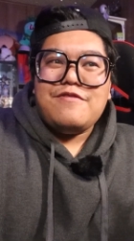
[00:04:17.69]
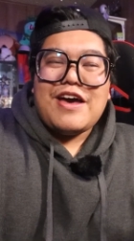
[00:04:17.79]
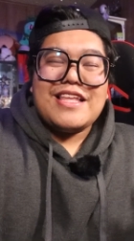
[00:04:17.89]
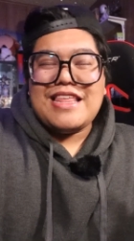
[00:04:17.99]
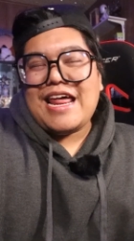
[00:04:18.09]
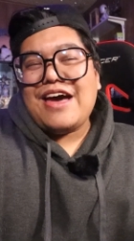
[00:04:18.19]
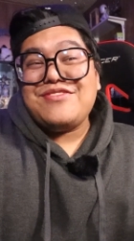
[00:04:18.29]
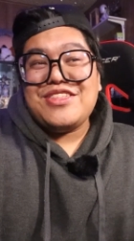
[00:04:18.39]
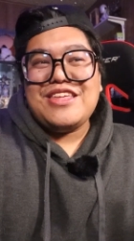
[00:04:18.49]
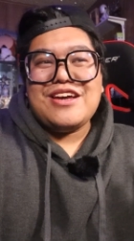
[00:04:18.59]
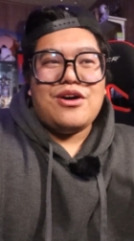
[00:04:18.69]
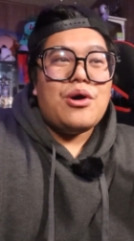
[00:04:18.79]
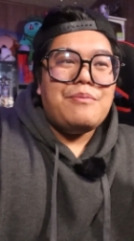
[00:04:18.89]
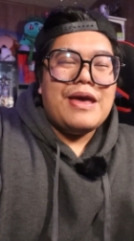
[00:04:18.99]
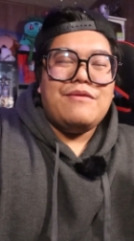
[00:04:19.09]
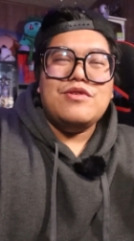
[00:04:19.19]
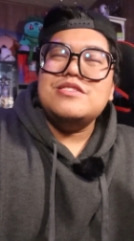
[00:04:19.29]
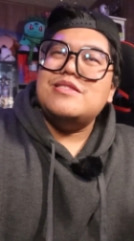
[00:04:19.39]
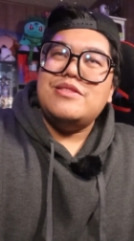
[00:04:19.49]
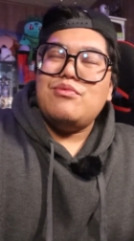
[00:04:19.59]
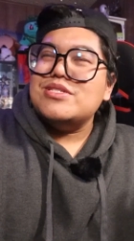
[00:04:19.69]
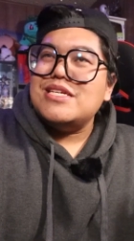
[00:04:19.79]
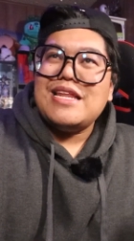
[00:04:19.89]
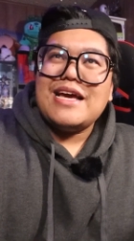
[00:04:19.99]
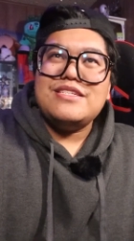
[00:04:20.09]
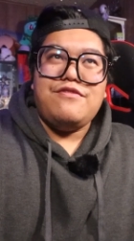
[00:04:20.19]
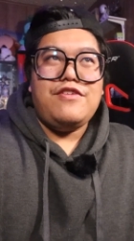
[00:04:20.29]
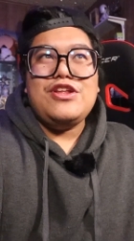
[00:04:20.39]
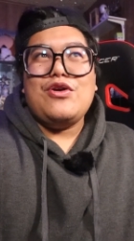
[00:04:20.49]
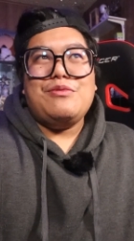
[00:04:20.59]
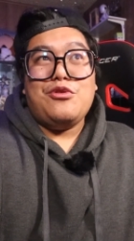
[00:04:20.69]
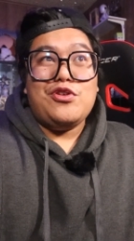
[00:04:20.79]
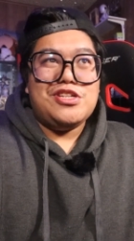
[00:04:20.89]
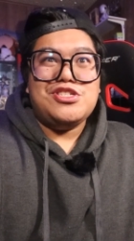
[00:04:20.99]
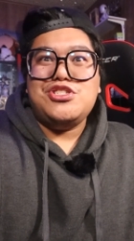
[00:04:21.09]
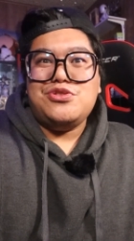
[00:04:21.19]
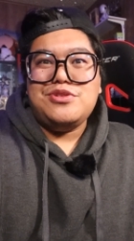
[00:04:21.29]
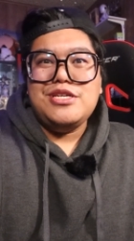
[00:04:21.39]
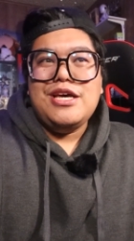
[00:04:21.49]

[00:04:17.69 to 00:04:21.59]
fact that I have to think, oh man, what's what's the next video I'm going to shoot?